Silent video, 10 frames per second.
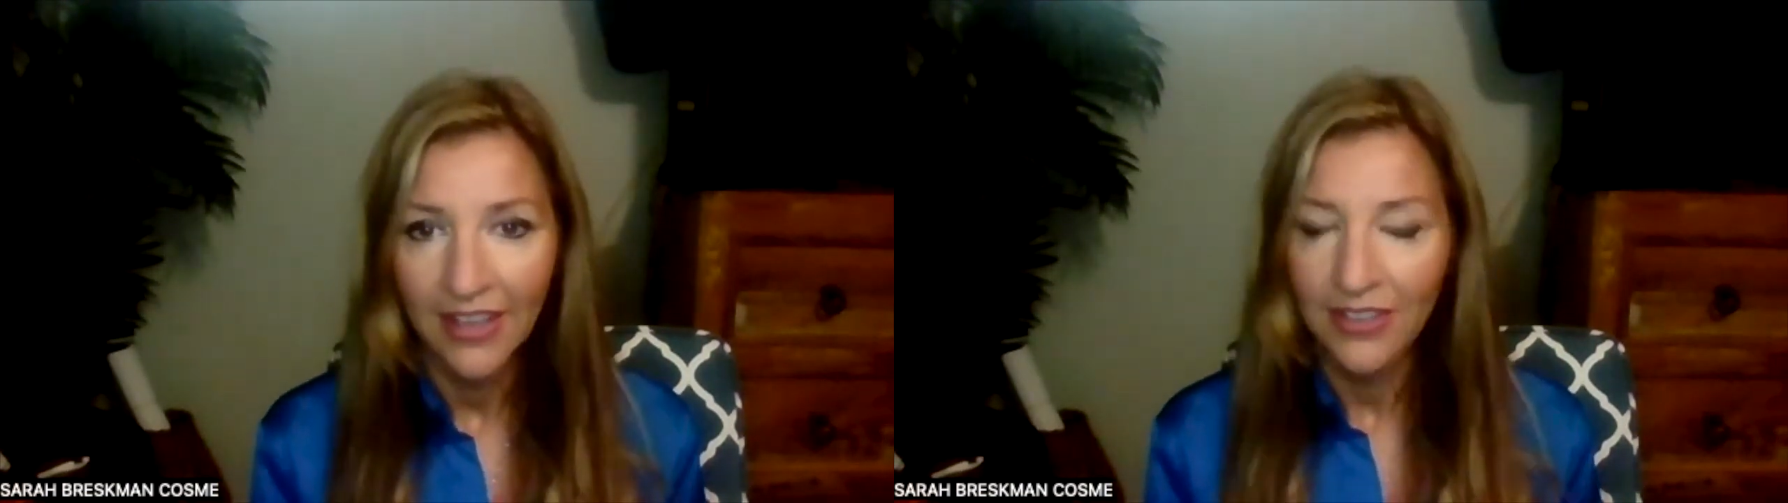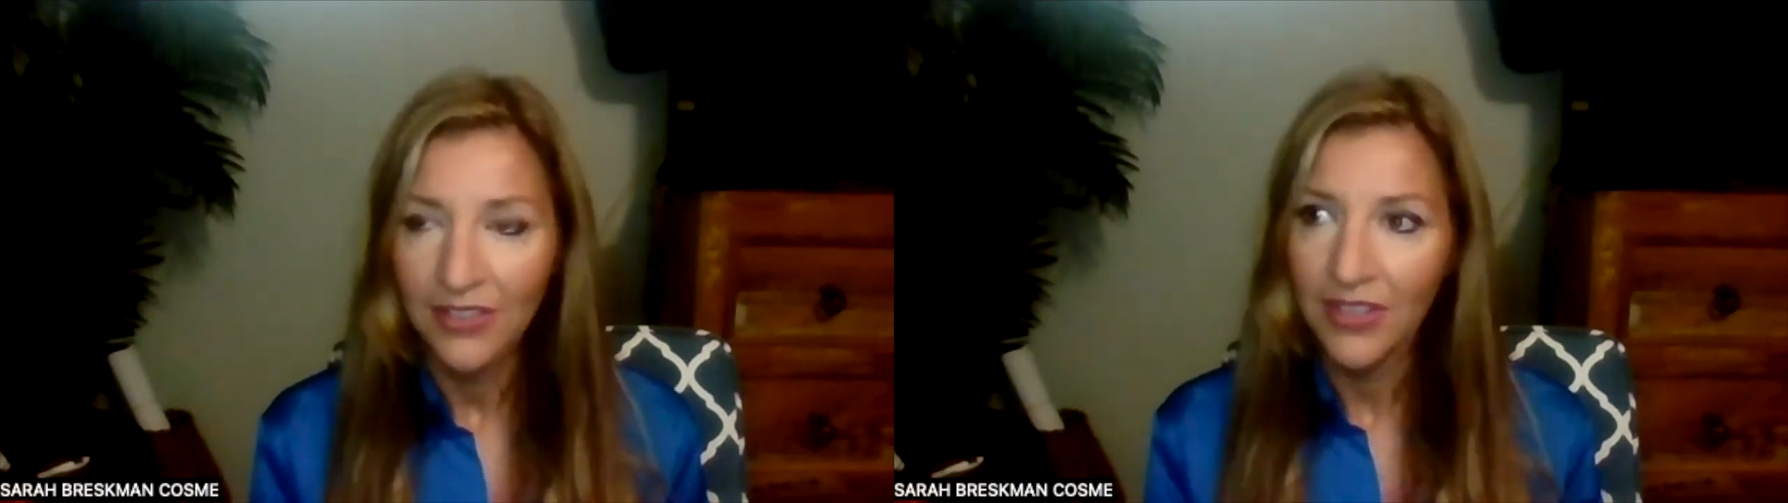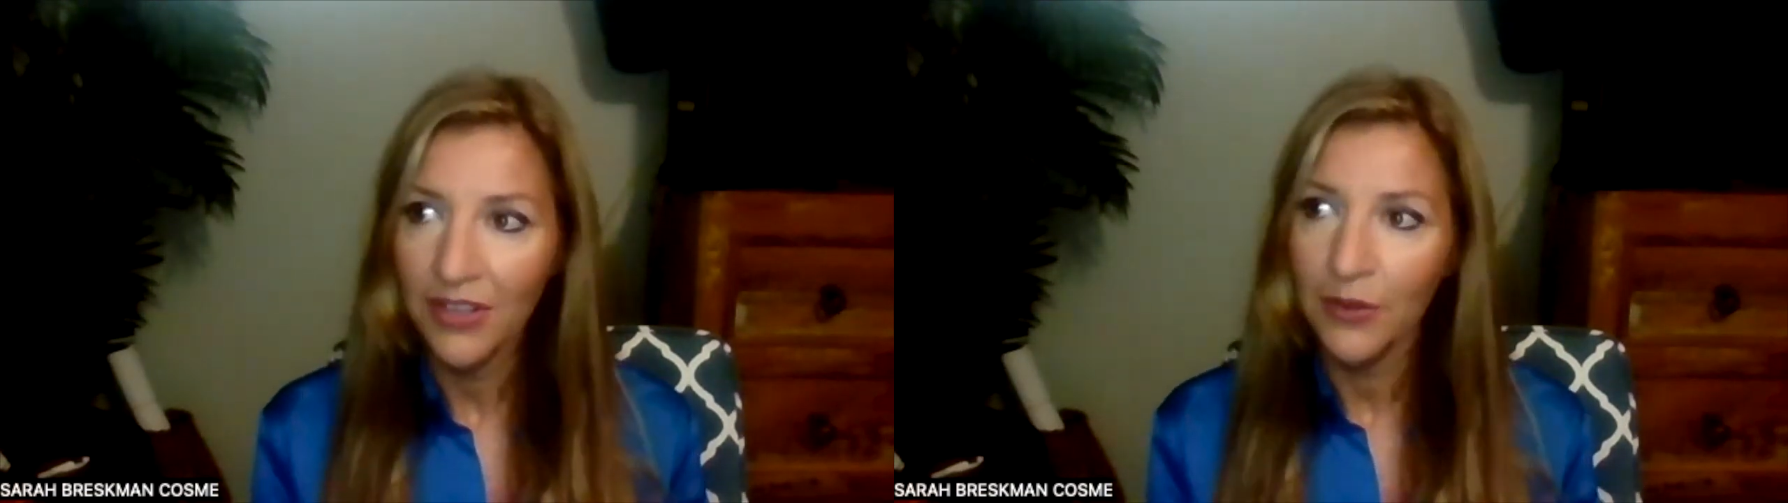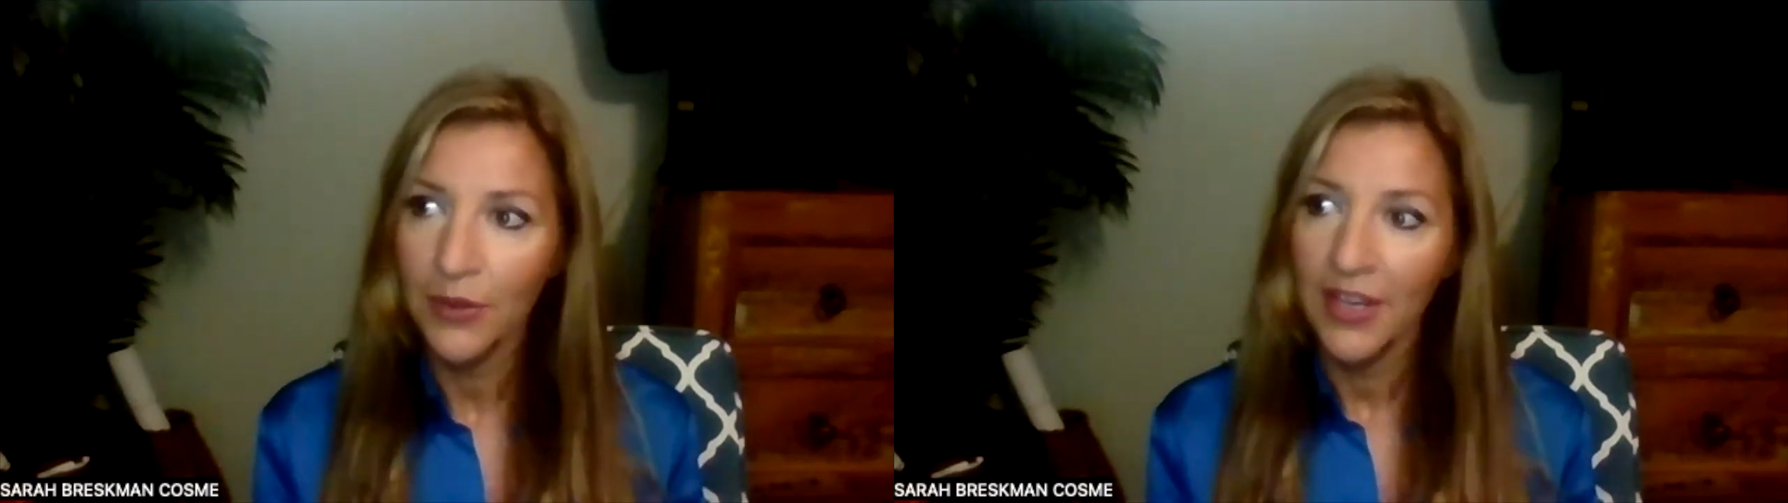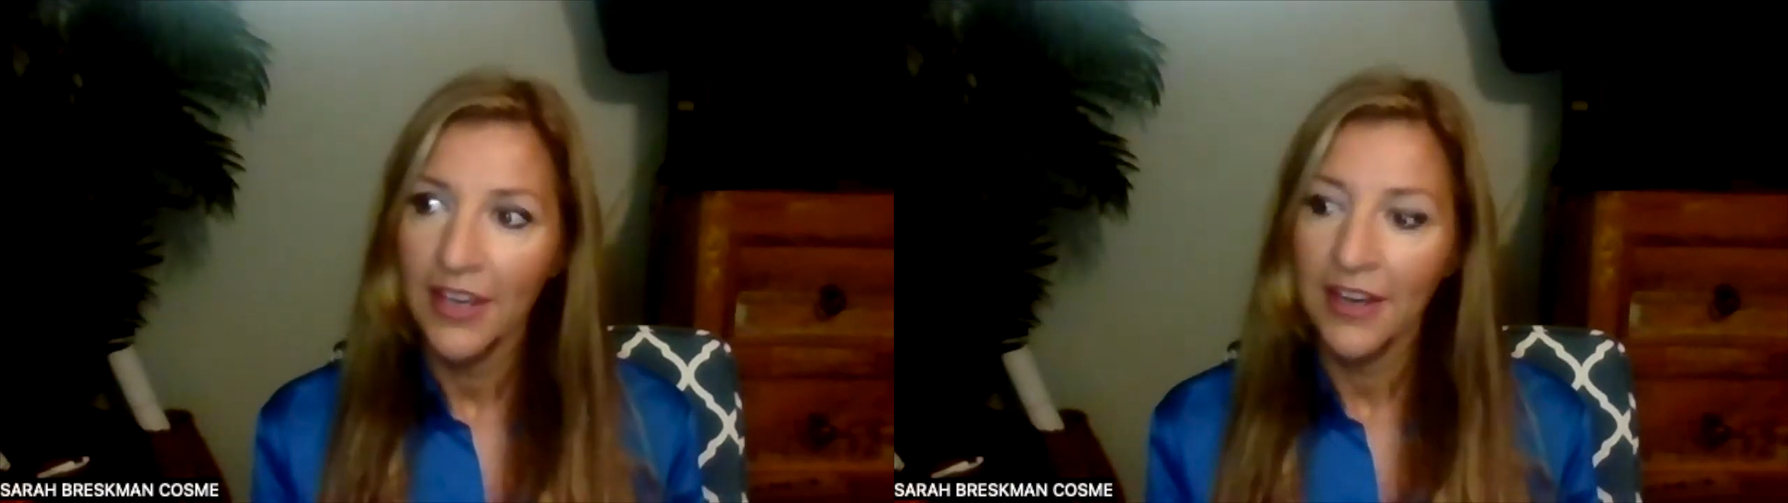
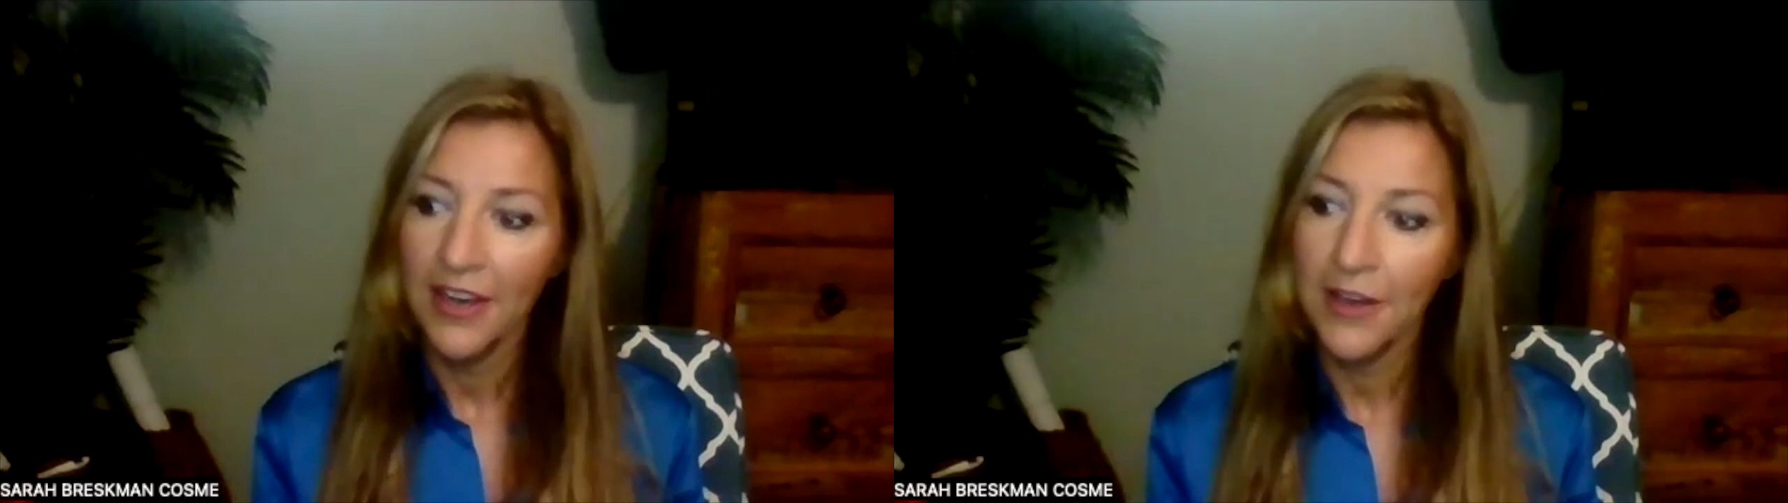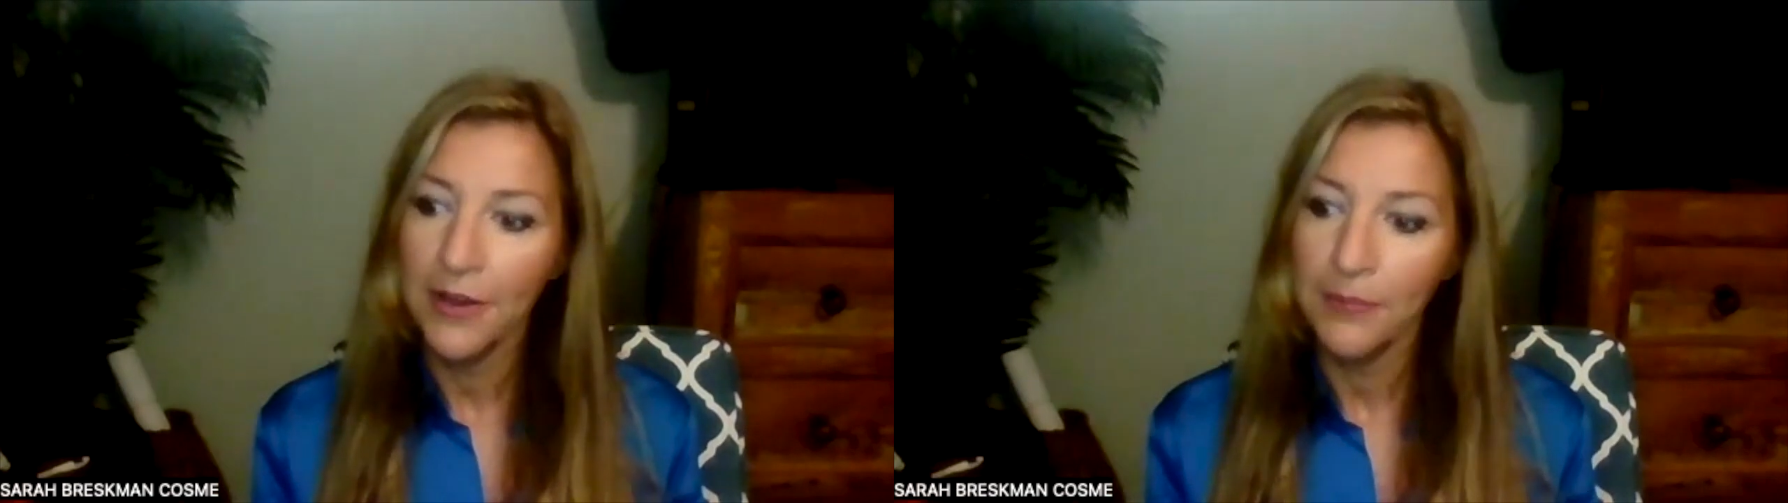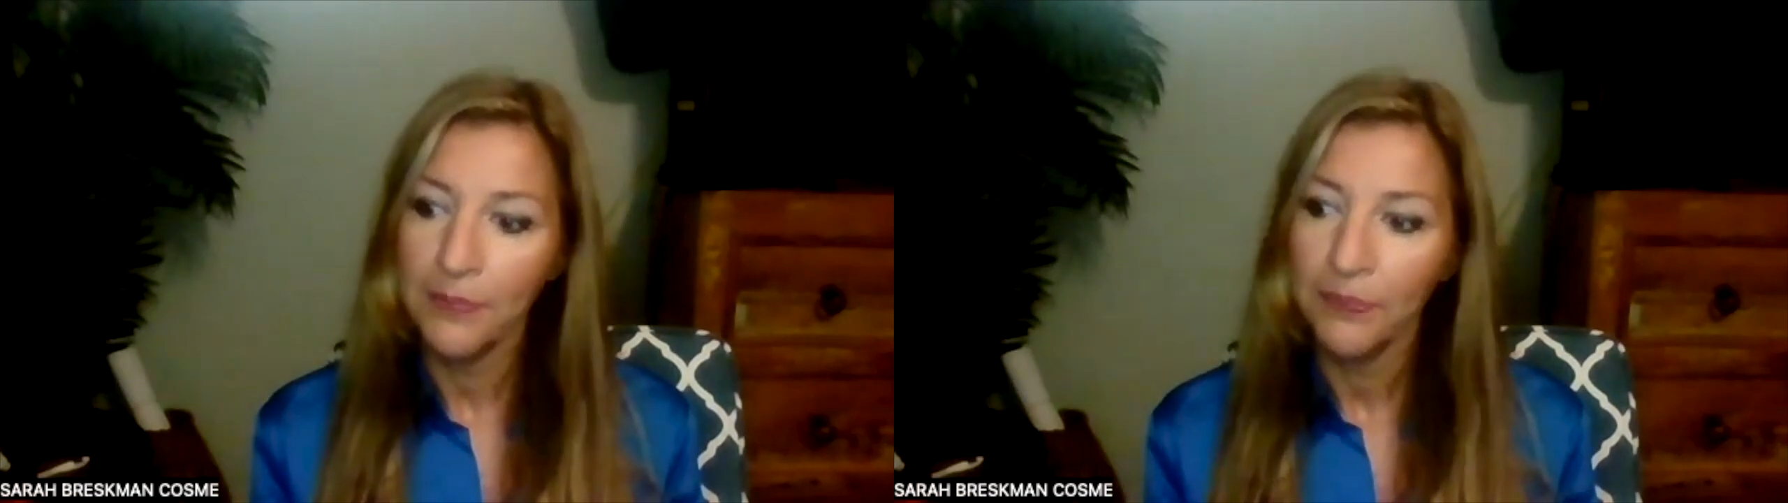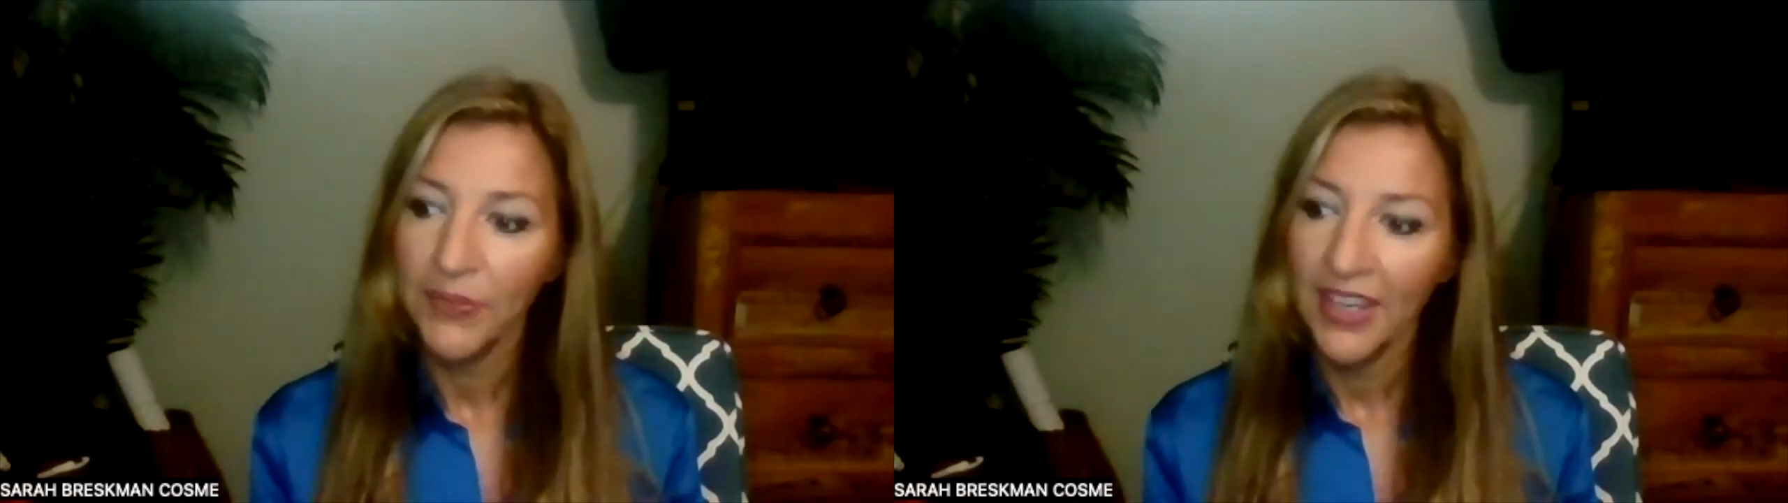So um,